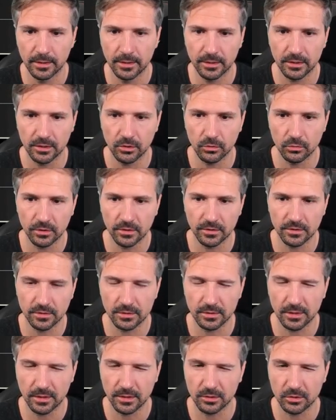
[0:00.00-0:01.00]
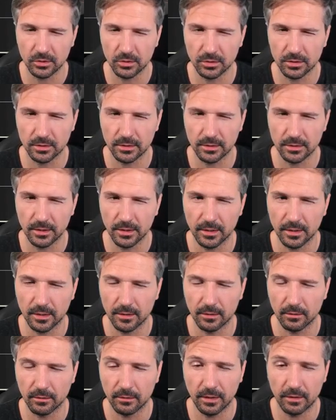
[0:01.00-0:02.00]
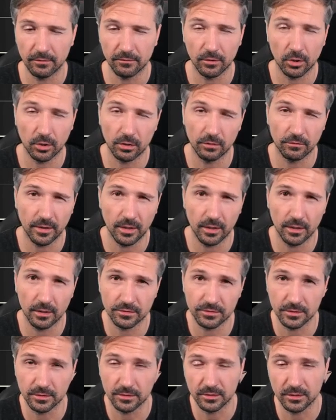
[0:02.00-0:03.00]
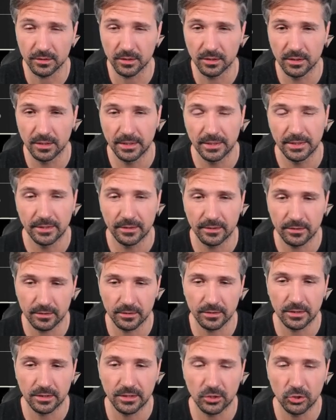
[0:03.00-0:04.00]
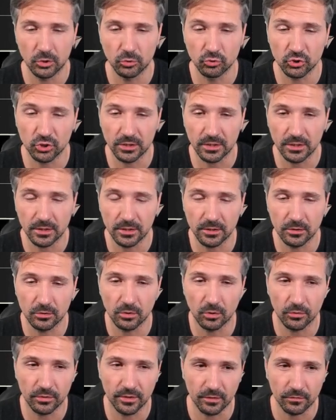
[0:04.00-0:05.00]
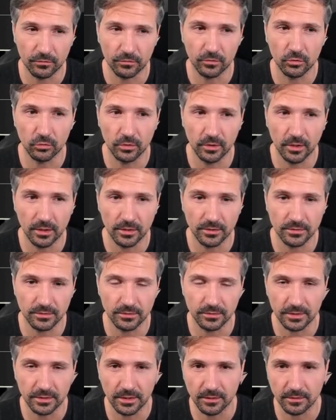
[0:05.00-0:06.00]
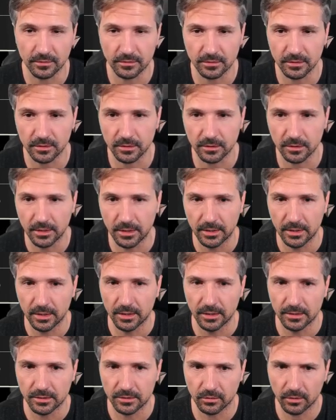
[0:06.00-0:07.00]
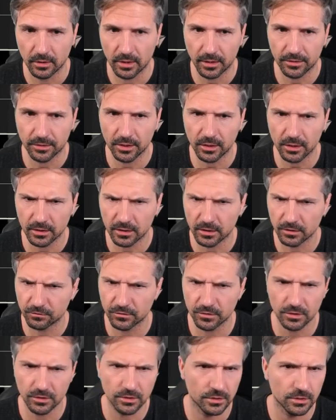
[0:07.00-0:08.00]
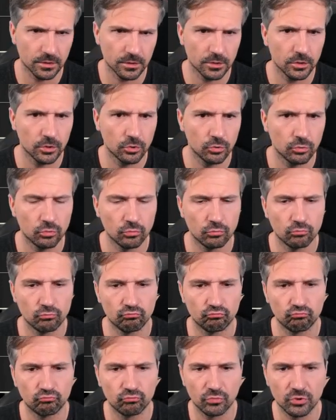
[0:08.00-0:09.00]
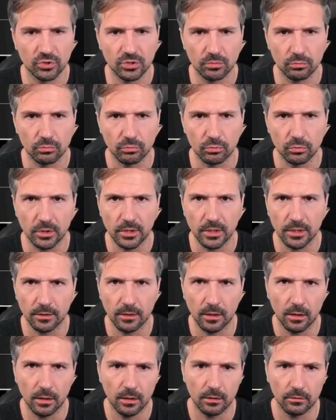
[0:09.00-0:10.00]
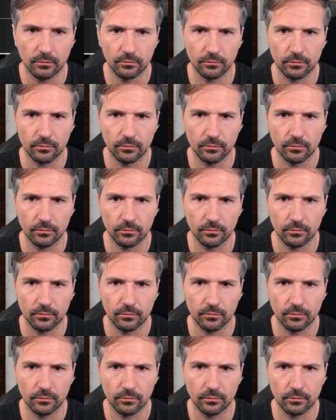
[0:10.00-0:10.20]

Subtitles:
units that have a lot of health, and usually you don't have good answers against it. So I think I give this 3.5.